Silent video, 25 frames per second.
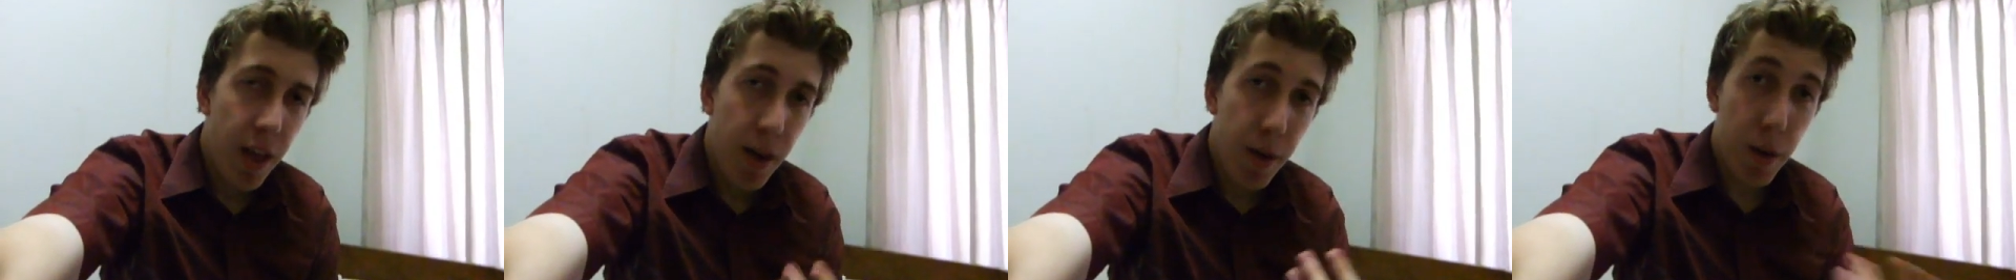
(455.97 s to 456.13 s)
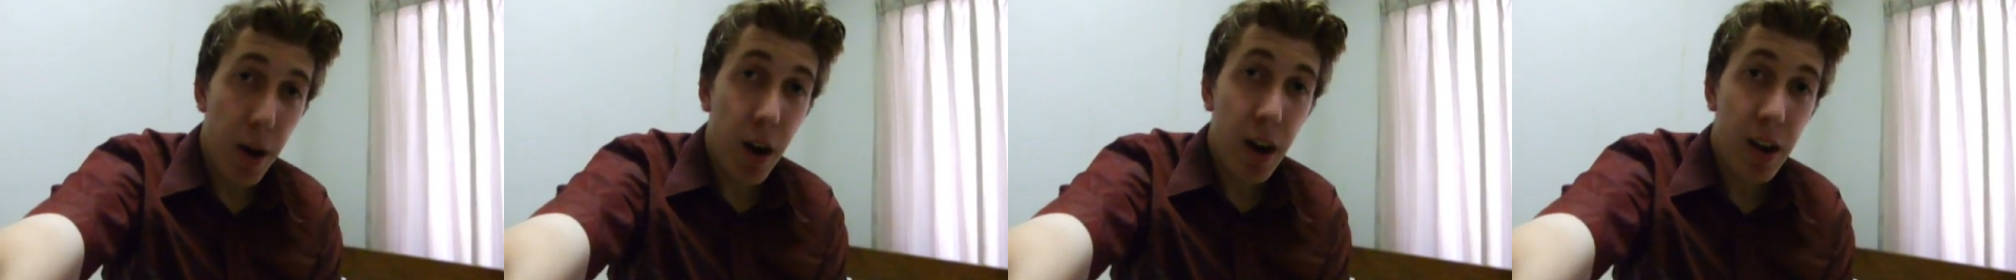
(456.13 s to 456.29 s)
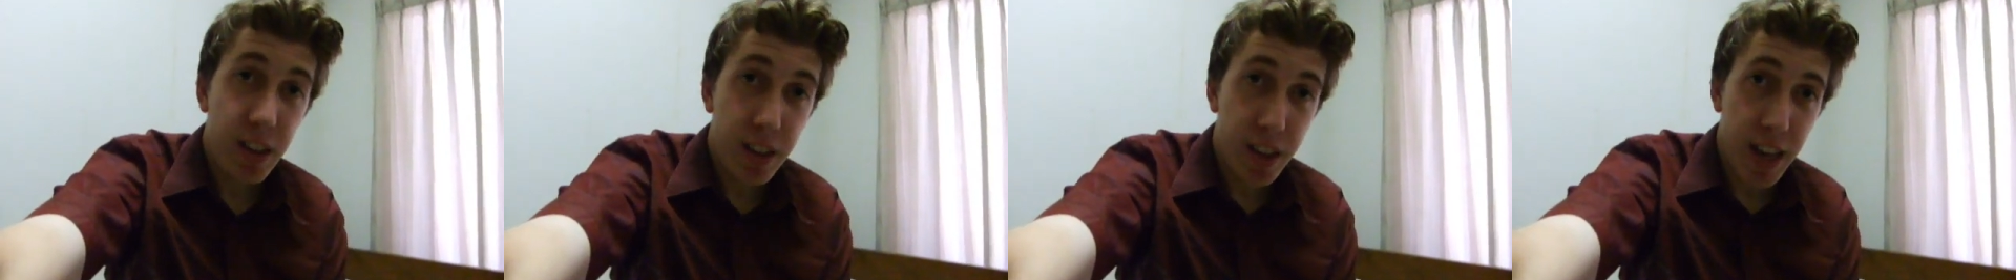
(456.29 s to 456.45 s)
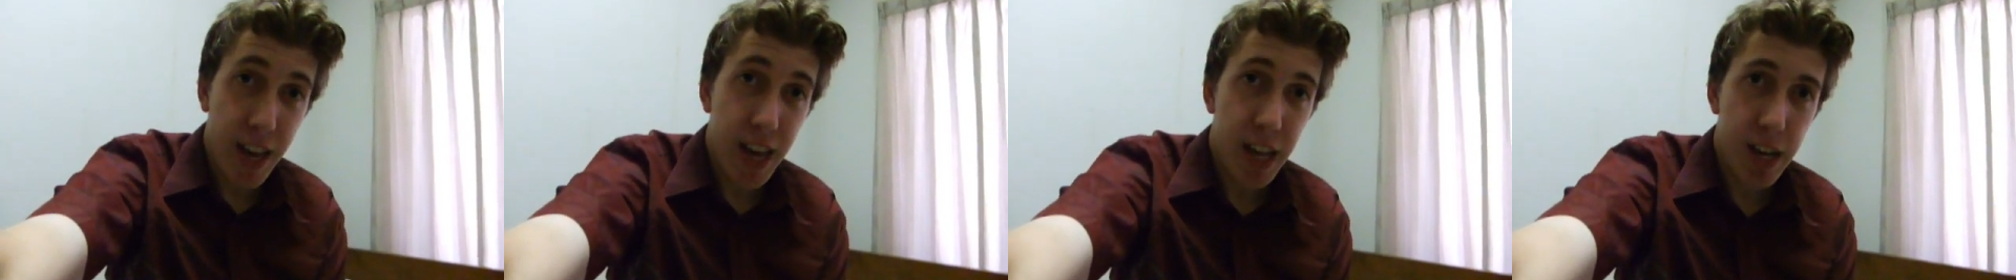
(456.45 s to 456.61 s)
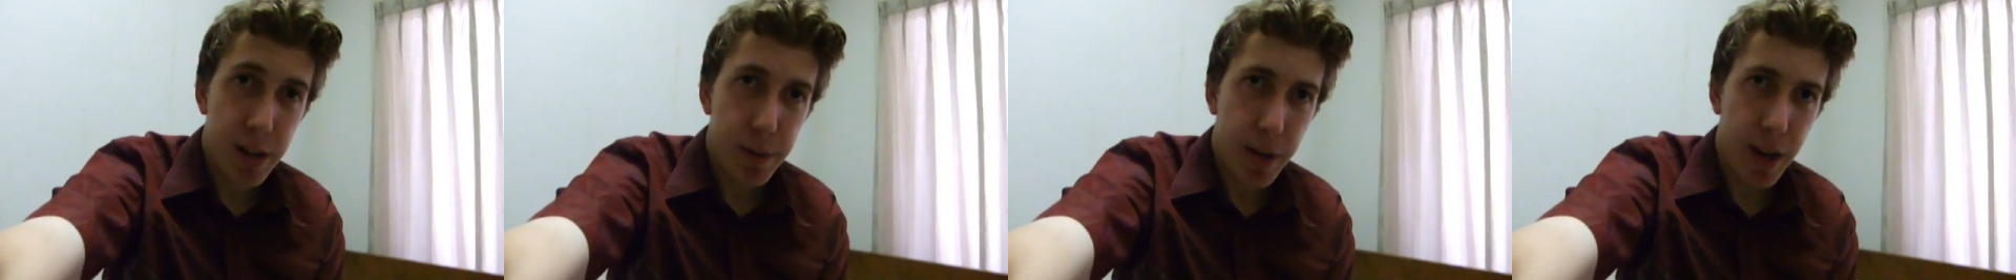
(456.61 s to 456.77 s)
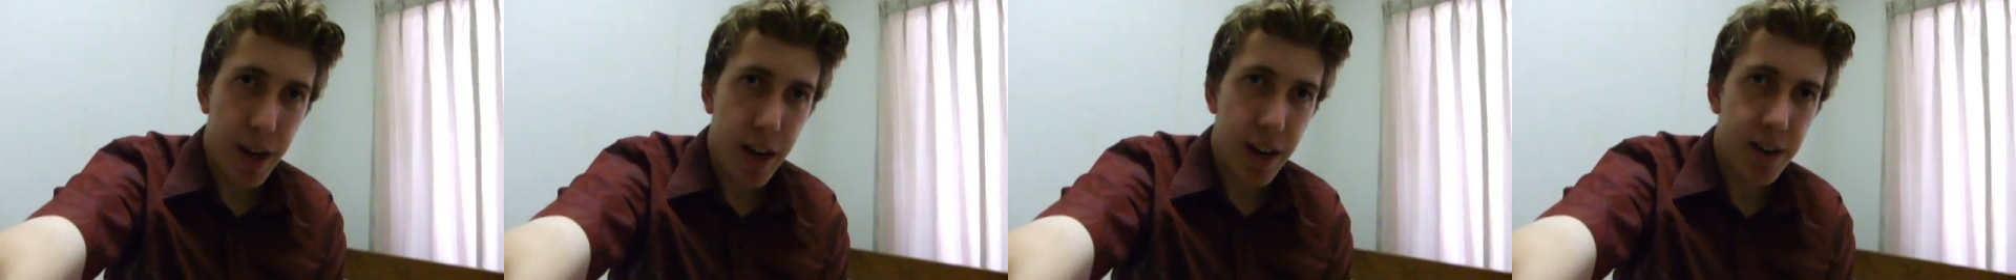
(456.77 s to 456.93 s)
I cared
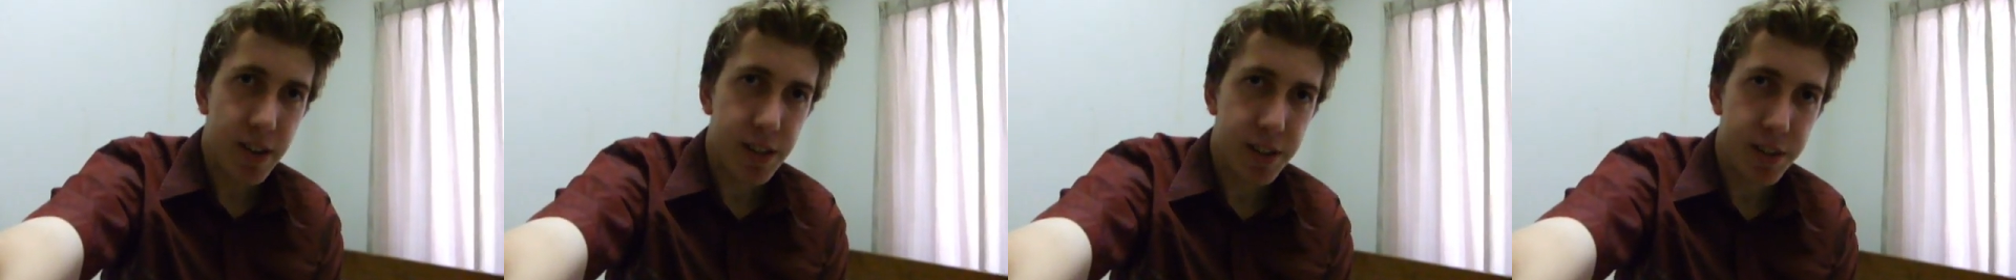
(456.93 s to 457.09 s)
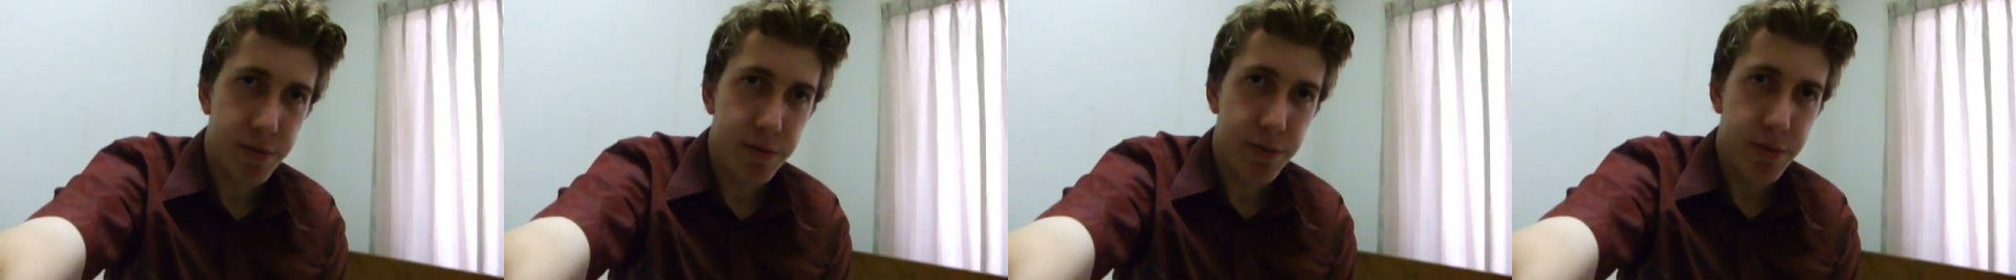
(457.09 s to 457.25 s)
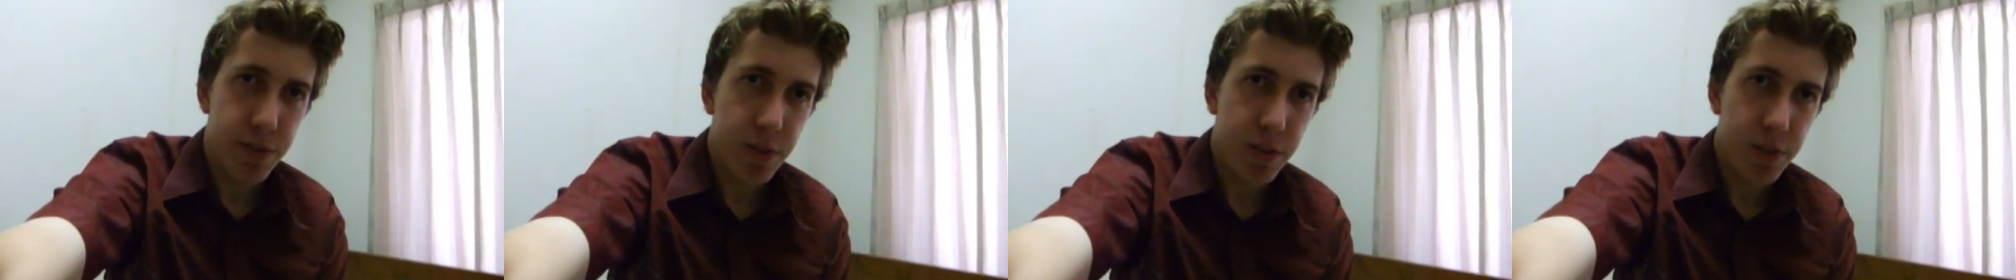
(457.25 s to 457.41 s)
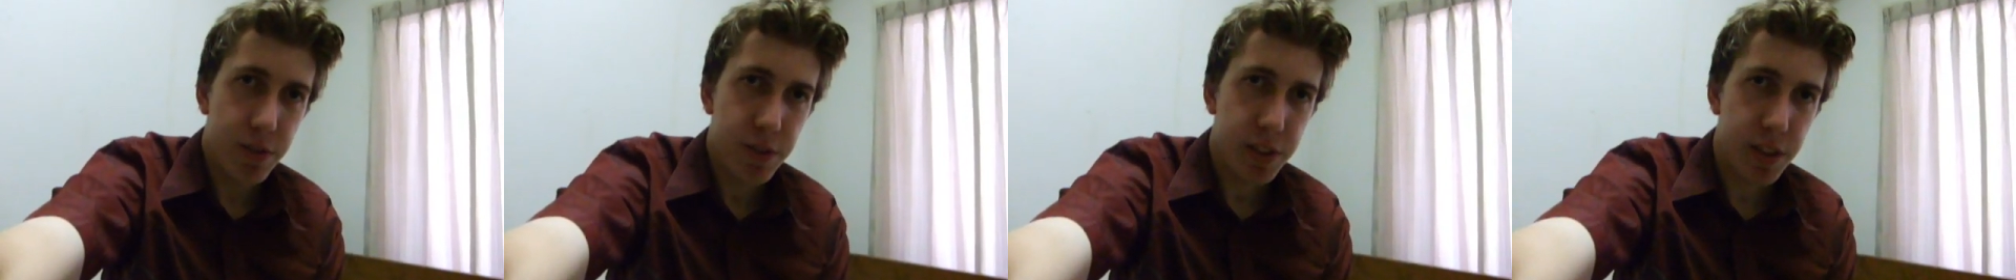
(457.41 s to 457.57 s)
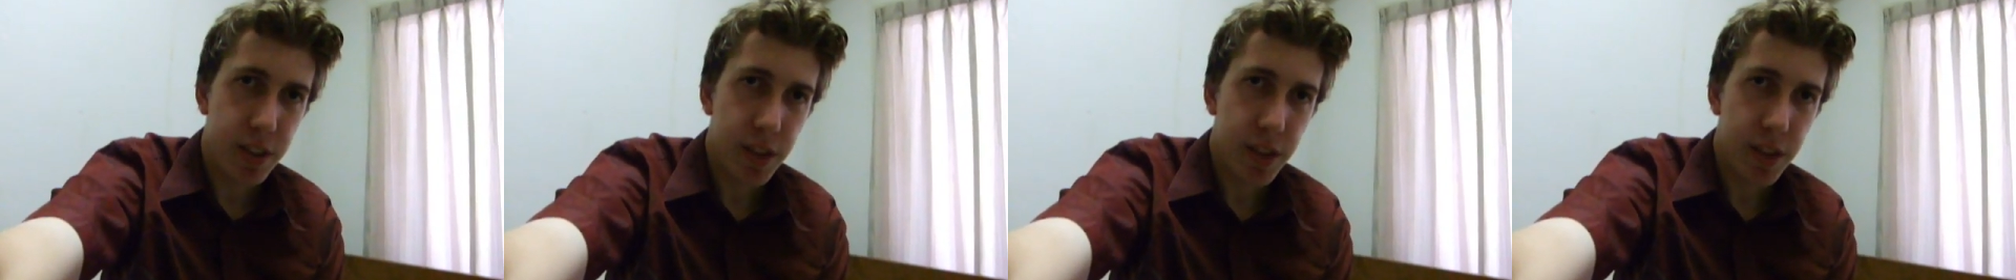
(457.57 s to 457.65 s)
about Harrison Ford,